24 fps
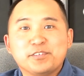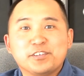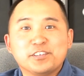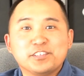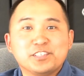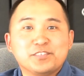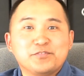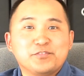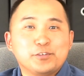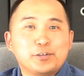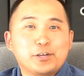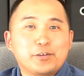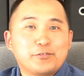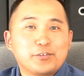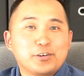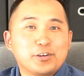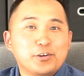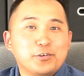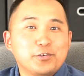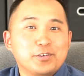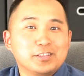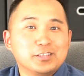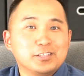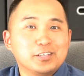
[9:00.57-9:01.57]
because if you ever
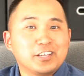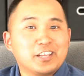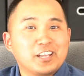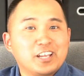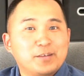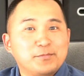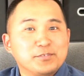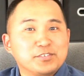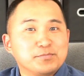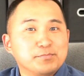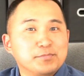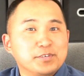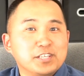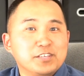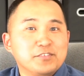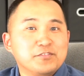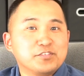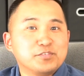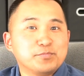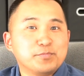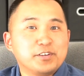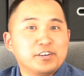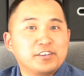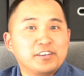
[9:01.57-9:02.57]
go and look at how much money you've
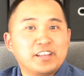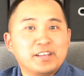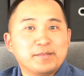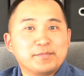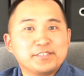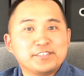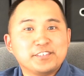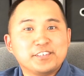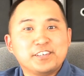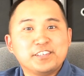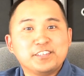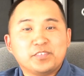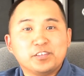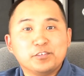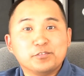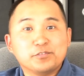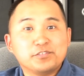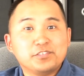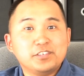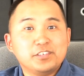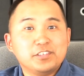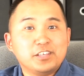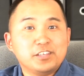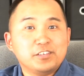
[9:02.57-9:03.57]
spent on Amazon, you'll
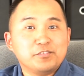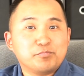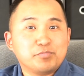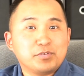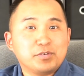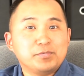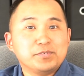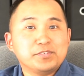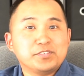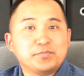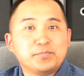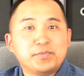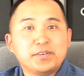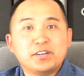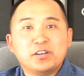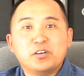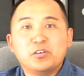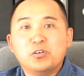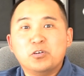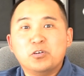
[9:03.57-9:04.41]
see that you probably probably spent a